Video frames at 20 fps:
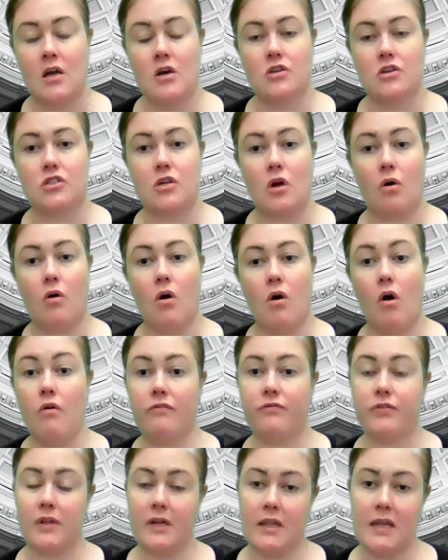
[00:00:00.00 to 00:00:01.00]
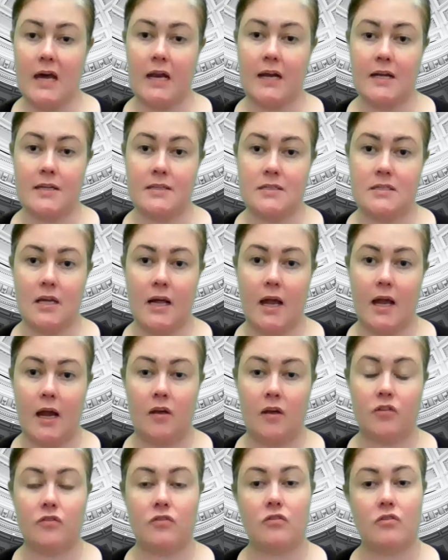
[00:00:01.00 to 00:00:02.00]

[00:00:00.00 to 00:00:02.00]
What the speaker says: So hopefully that is the case.